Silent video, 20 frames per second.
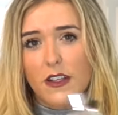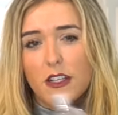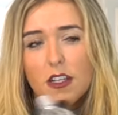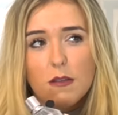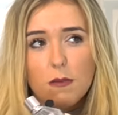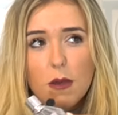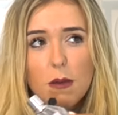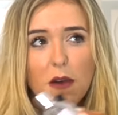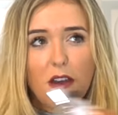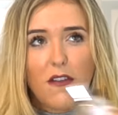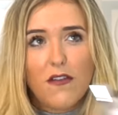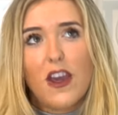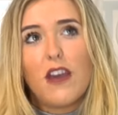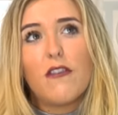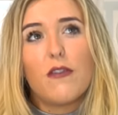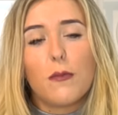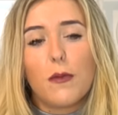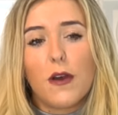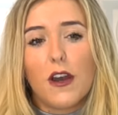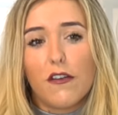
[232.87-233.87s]
This has been my
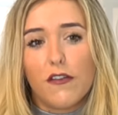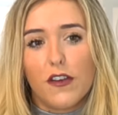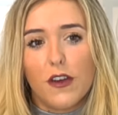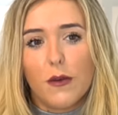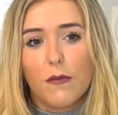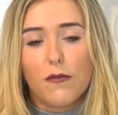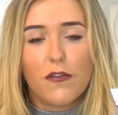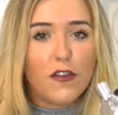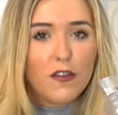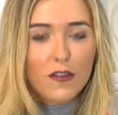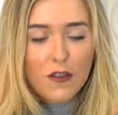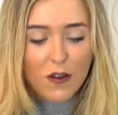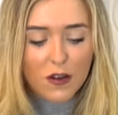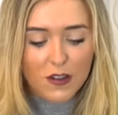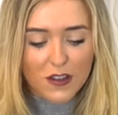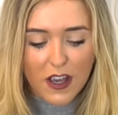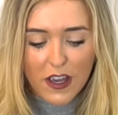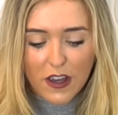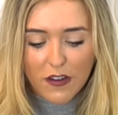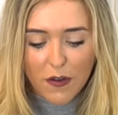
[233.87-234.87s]
favourite perfume for as
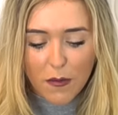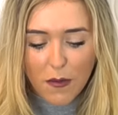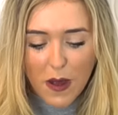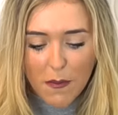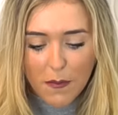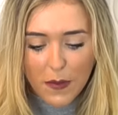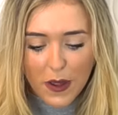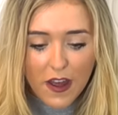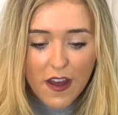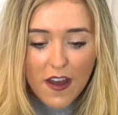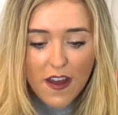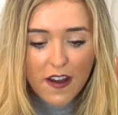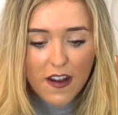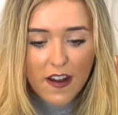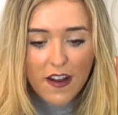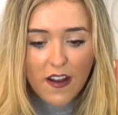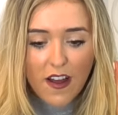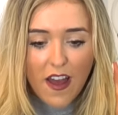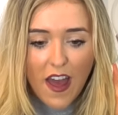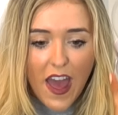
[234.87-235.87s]
long as I can remember.
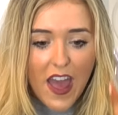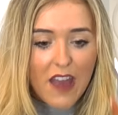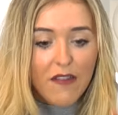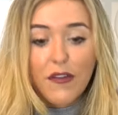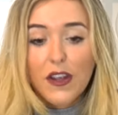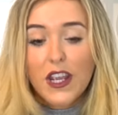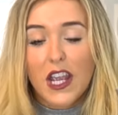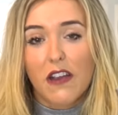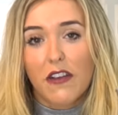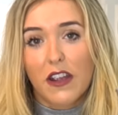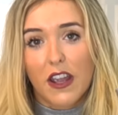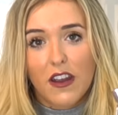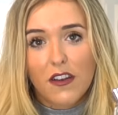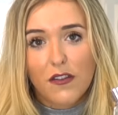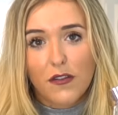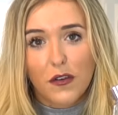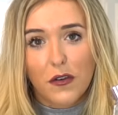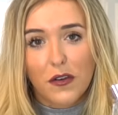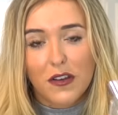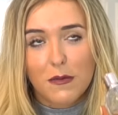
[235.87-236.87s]
Every year I get
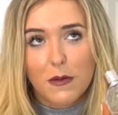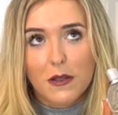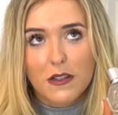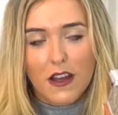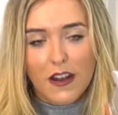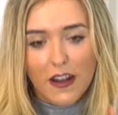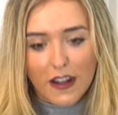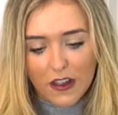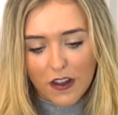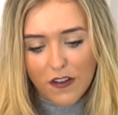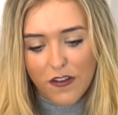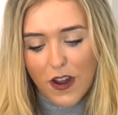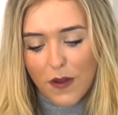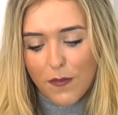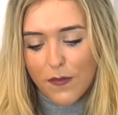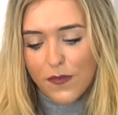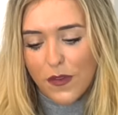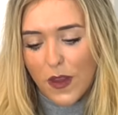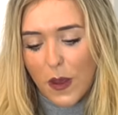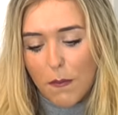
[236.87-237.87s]
it for Christmas and I love
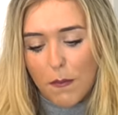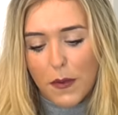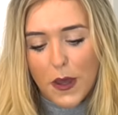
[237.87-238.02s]
it.